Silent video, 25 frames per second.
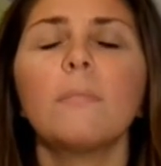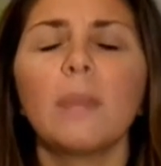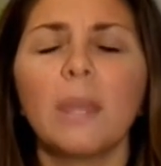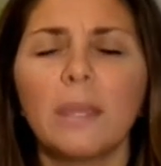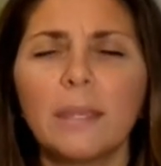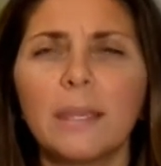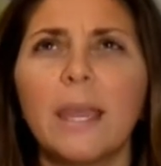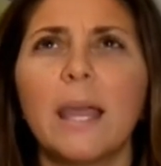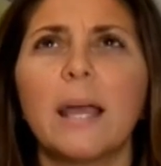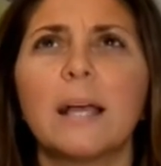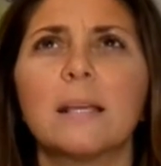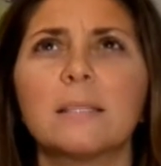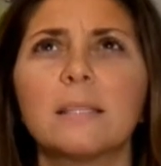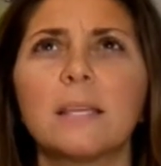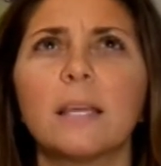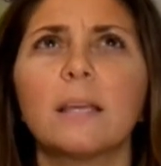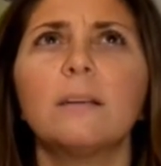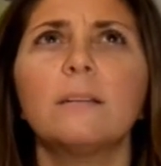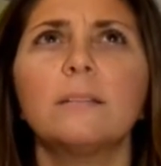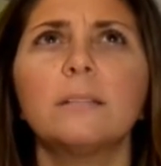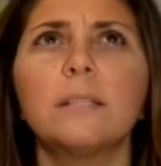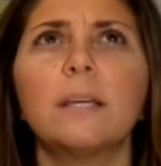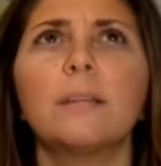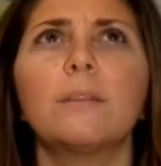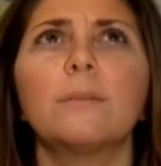Yeah,
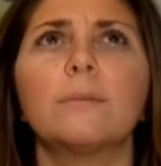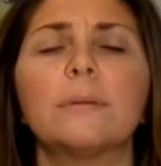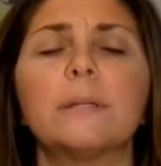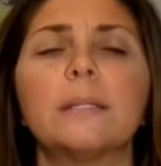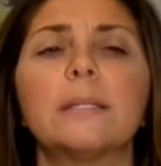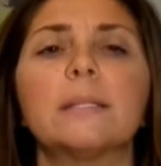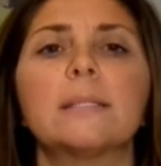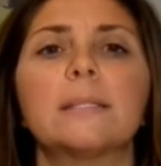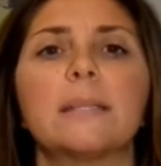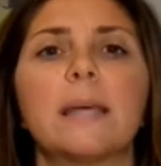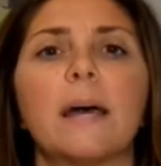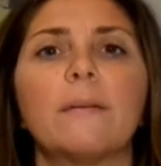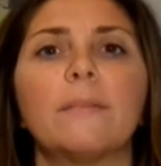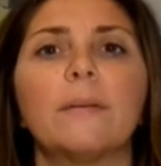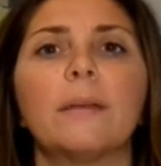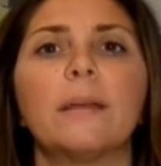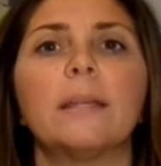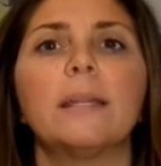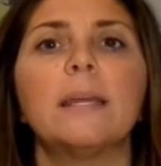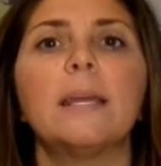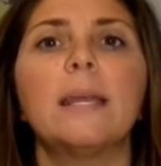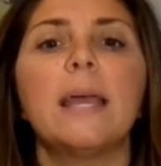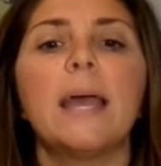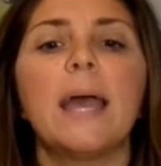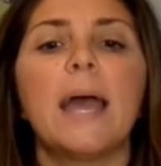cycle day 3 to 7.
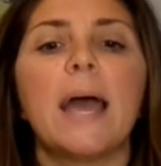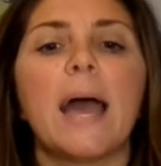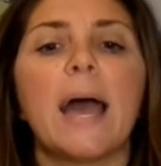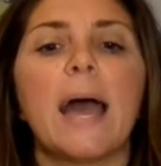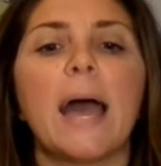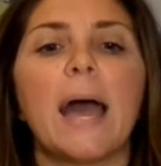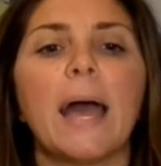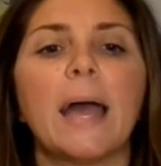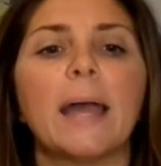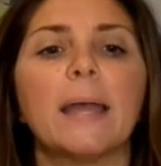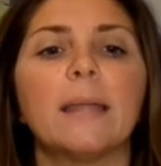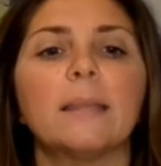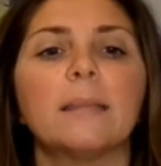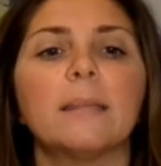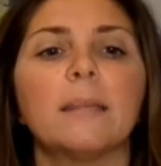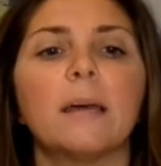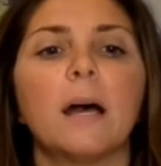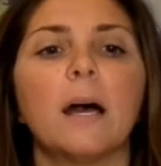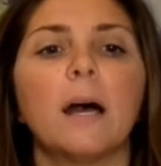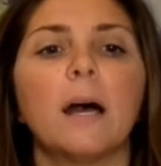And